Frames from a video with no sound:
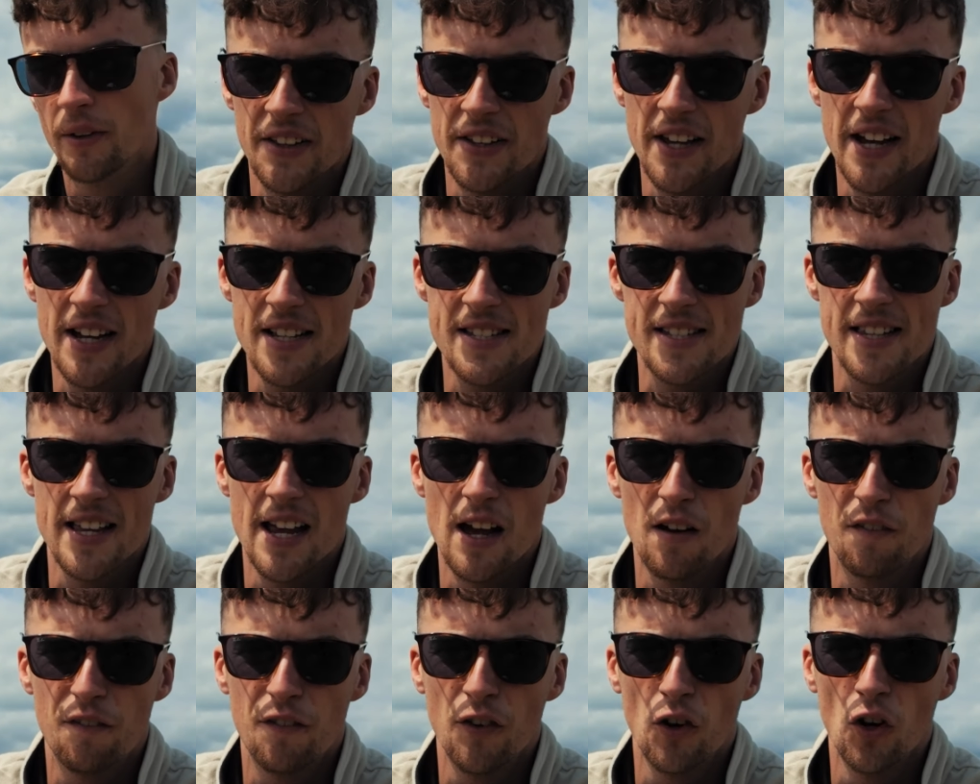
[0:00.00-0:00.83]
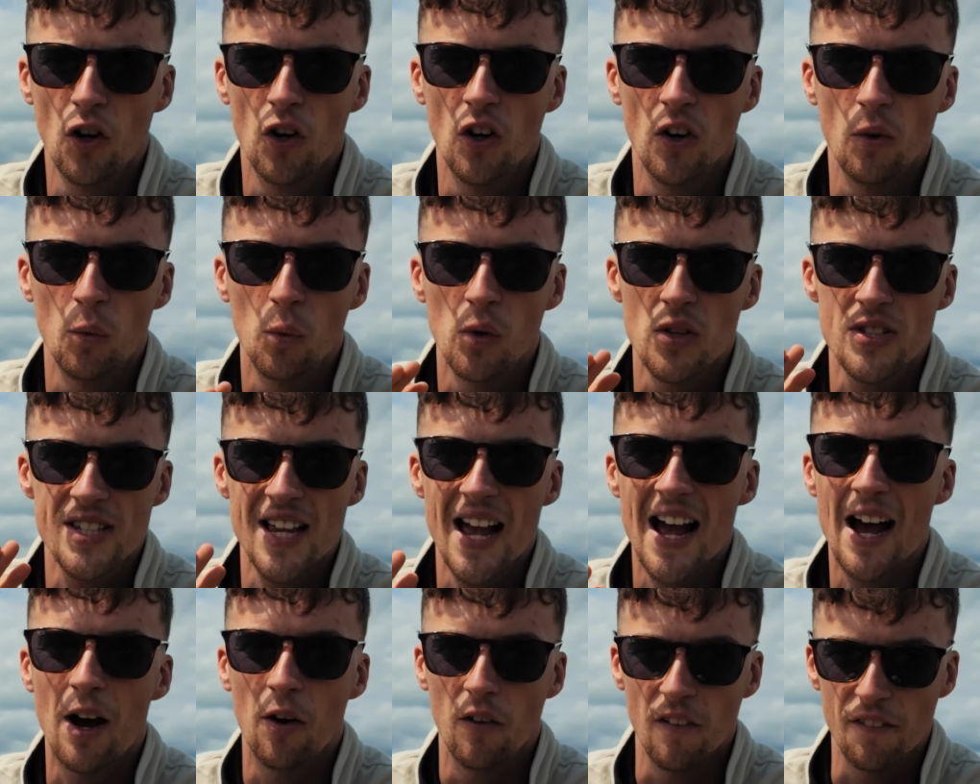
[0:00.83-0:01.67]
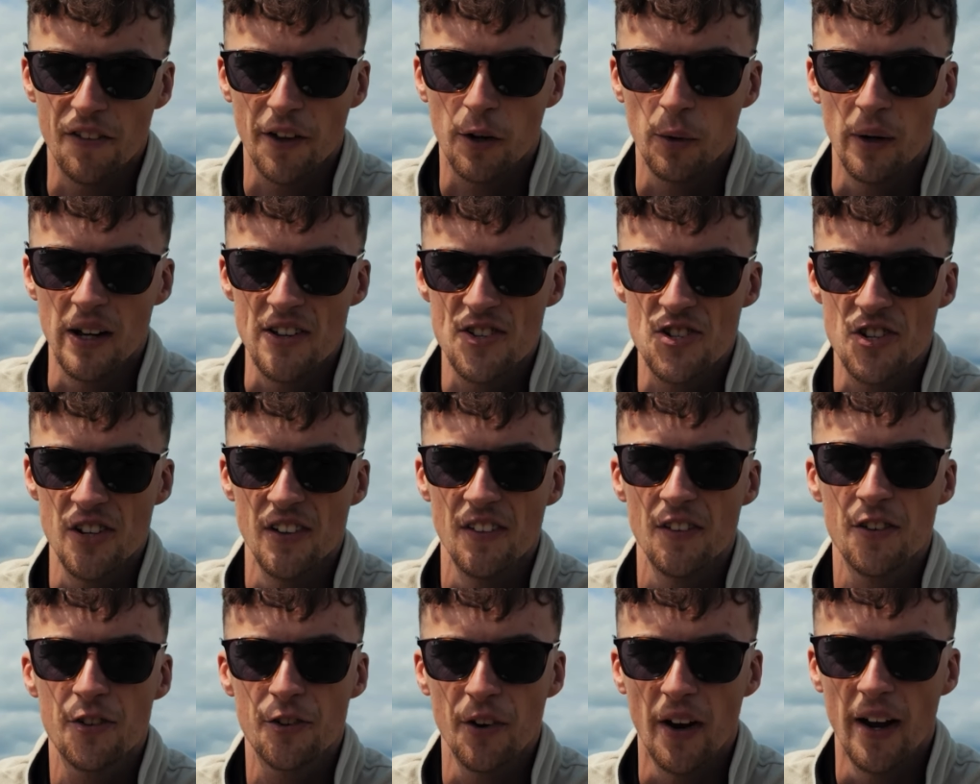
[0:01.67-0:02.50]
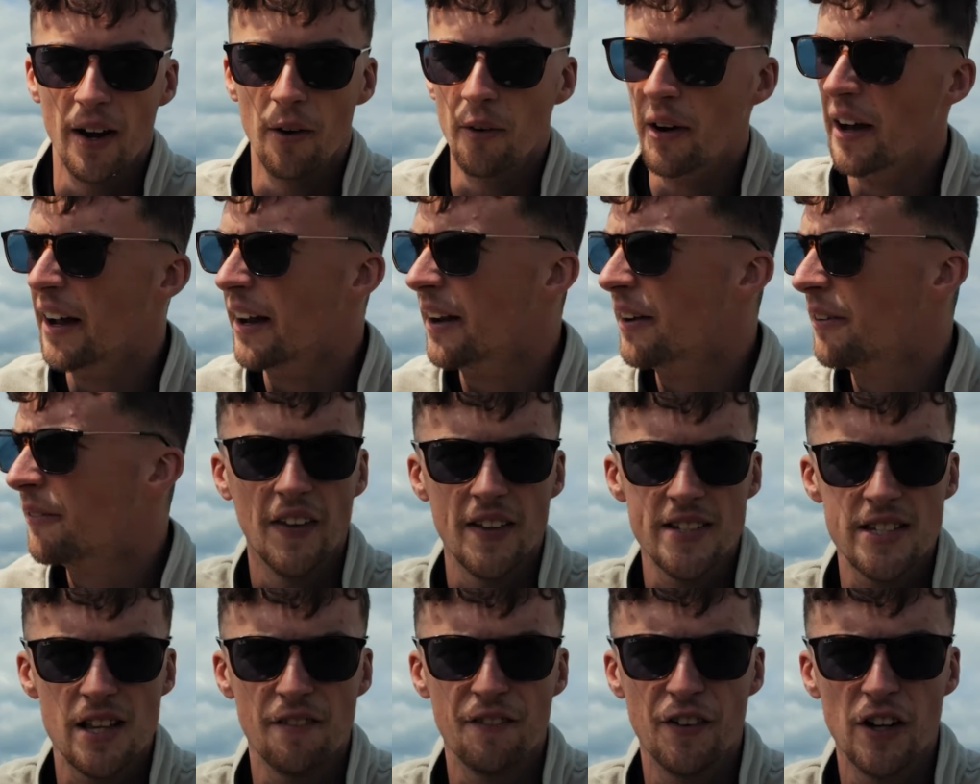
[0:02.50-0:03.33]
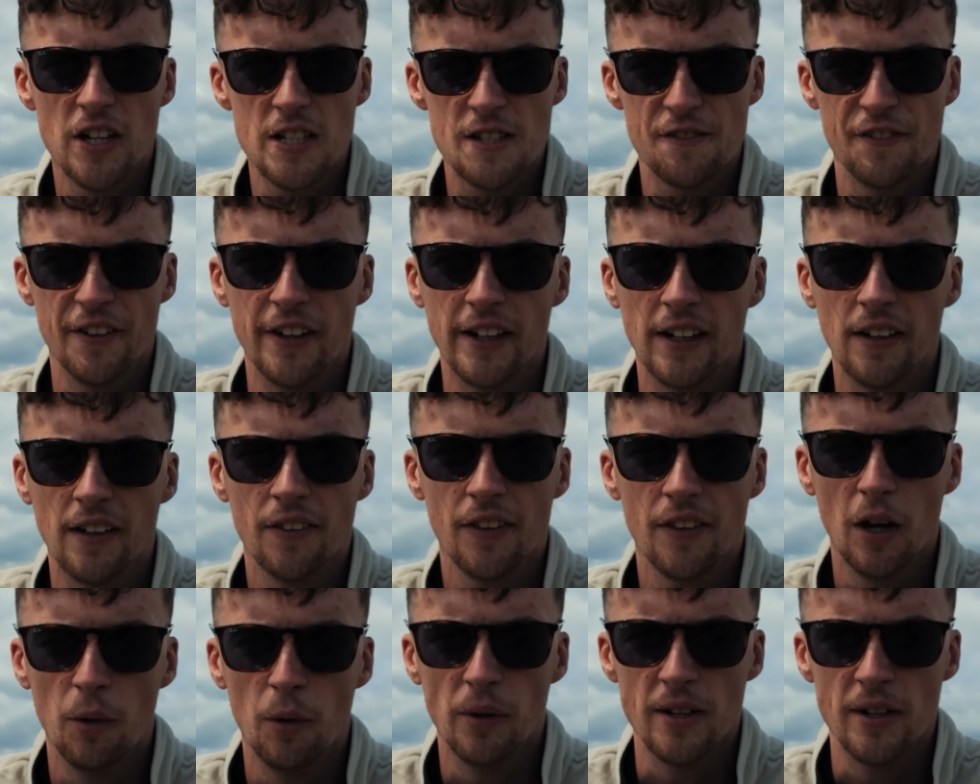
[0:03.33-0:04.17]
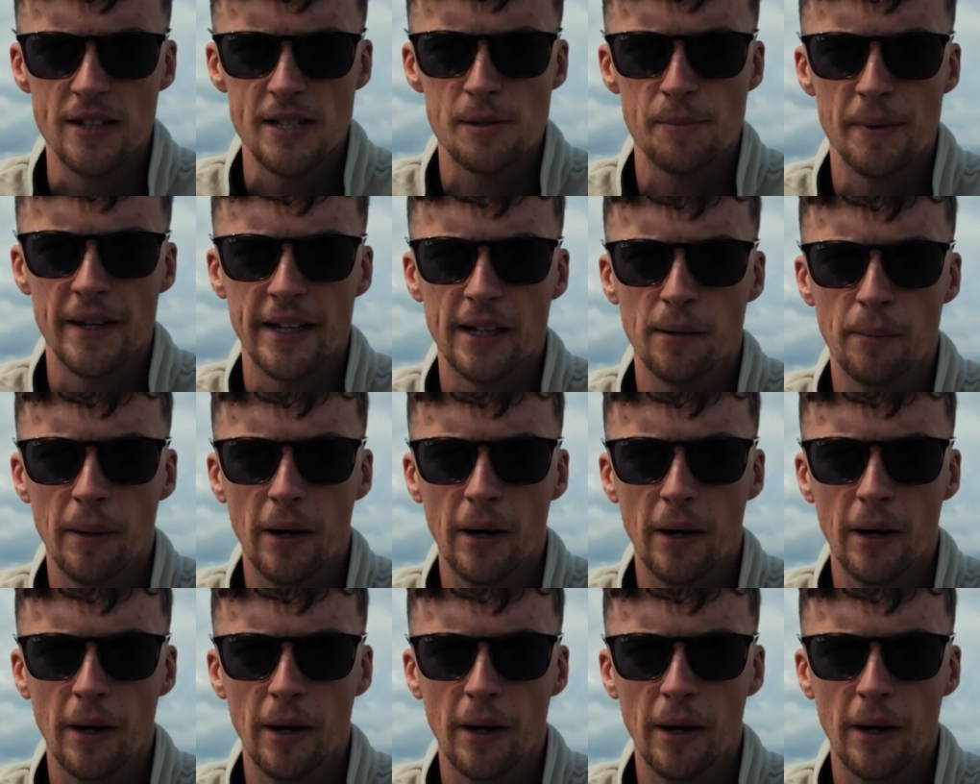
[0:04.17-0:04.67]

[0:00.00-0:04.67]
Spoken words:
And yes, the F4 was out of the question straight away, and that's the first thing that I want to speak